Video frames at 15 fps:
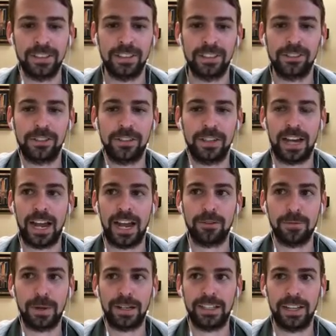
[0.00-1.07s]
so that
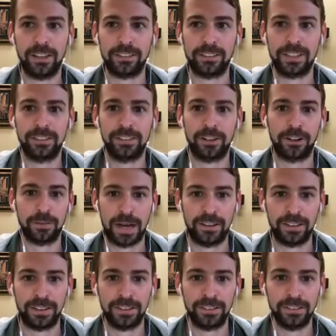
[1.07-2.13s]
everybody else can learn
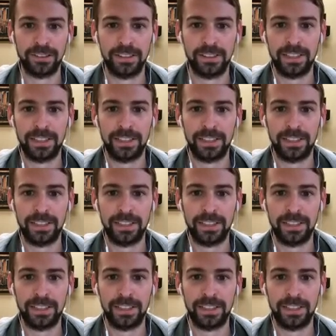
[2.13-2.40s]
about it